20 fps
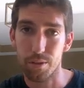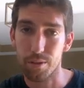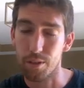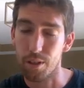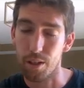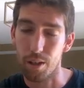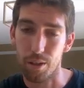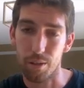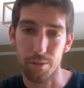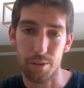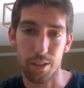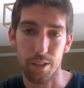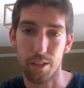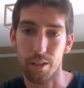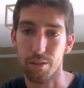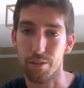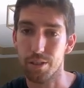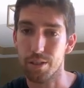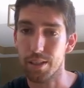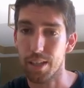So,
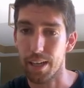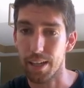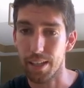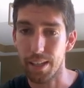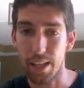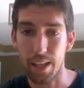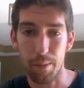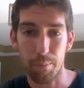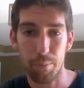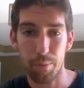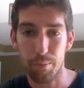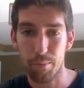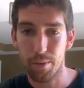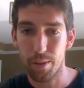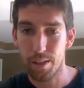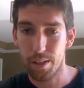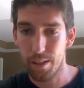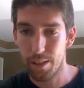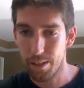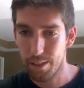just got to keep
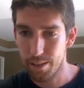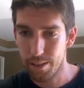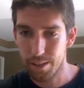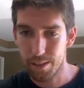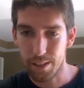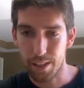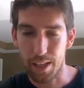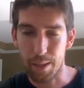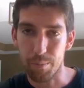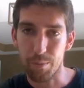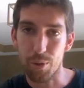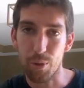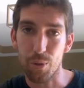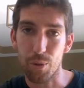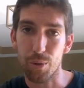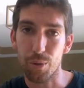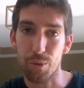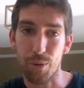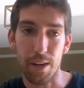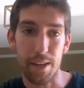
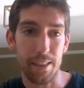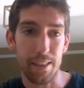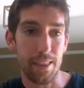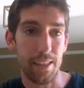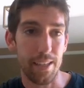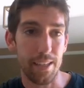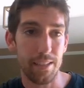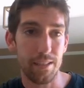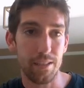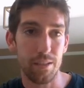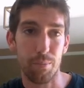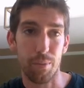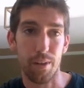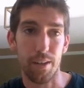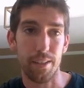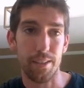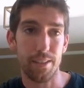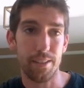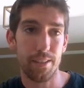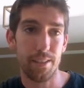doing the right things.
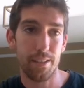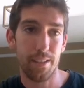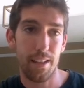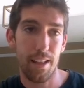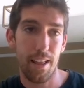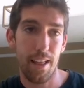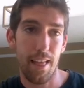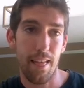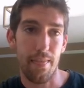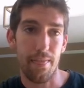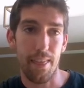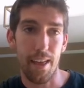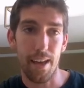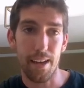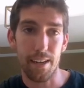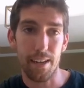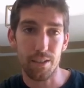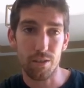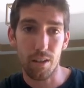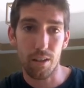But
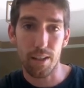that is all